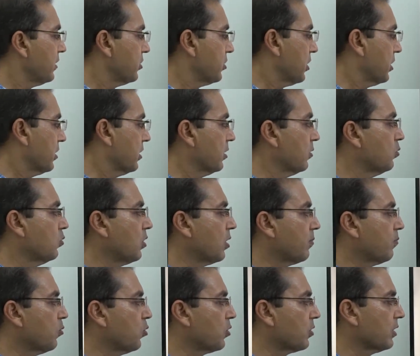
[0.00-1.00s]
Children who
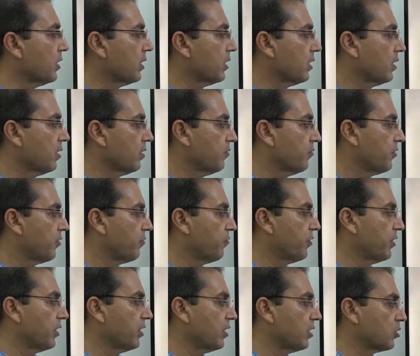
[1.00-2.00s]
are more than
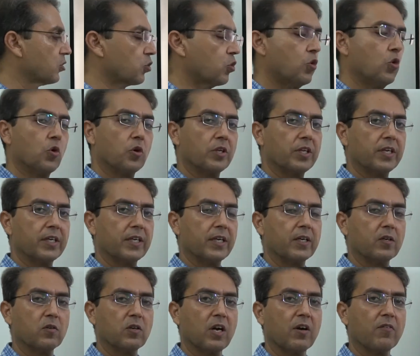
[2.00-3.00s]
15 years old, they
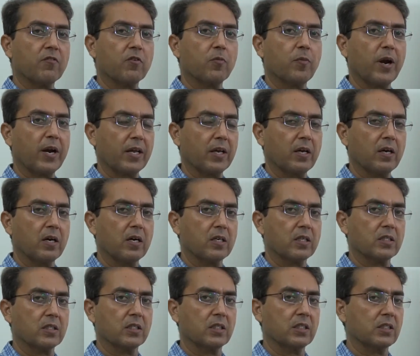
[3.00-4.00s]
tend to have rheumatic
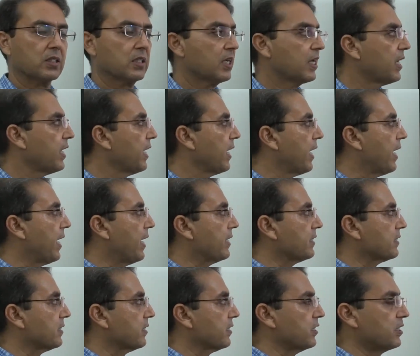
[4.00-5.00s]
heart disease
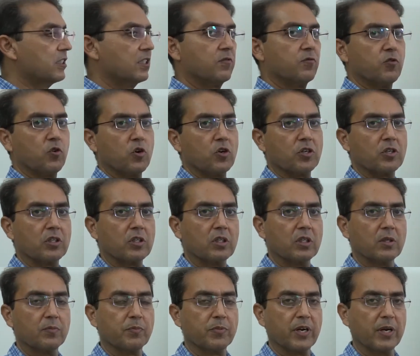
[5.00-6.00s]
as a reason for
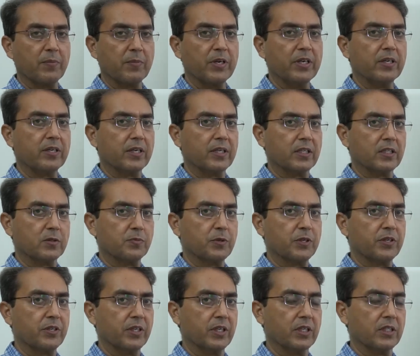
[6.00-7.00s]
primary
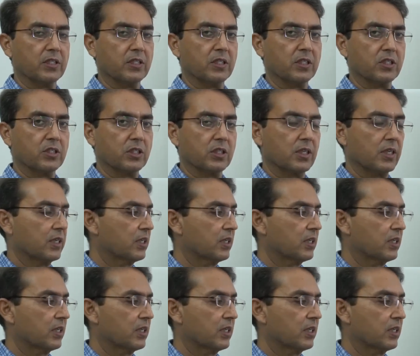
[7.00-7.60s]
tricuspid regurgitation.